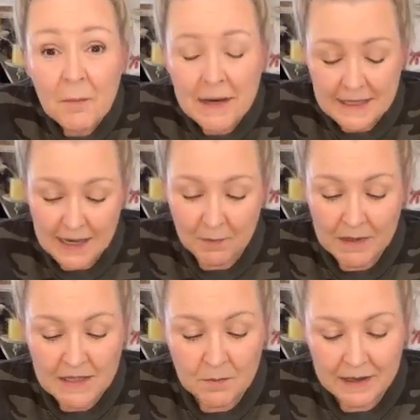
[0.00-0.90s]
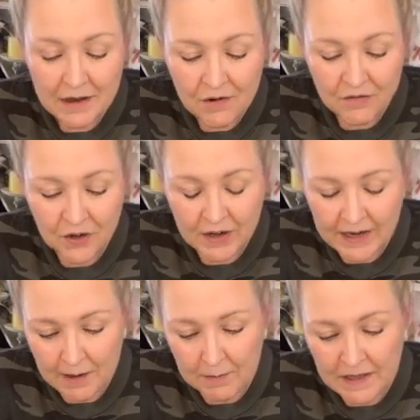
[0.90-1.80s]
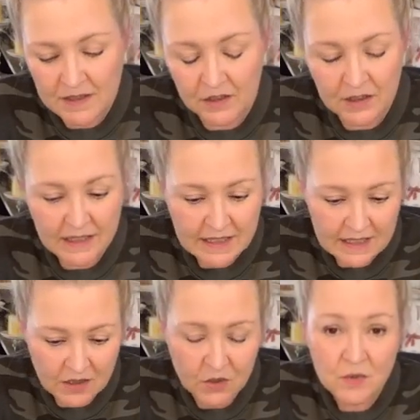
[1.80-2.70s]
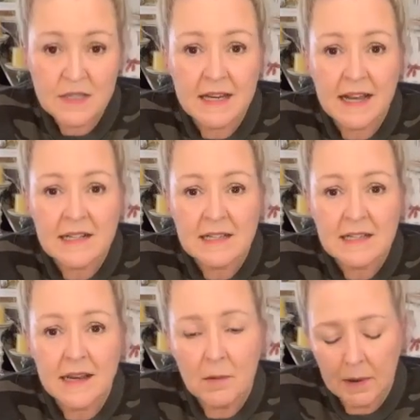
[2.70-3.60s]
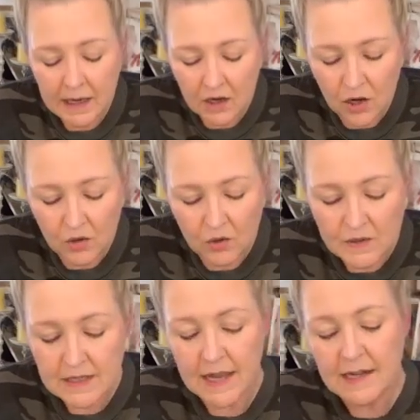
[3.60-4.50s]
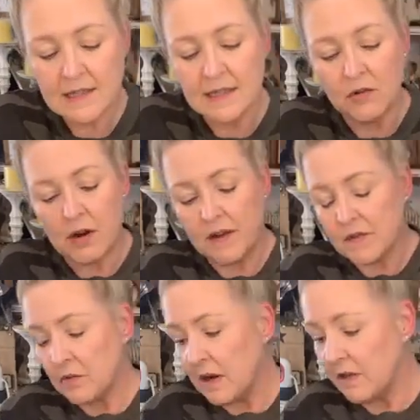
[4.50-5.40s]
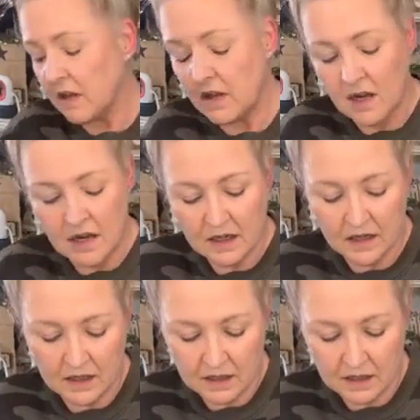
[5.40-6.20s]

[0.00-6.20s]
my segment to be over. And I meant to look and see who's next. Does anybody know who's next in Craft Around the Clock?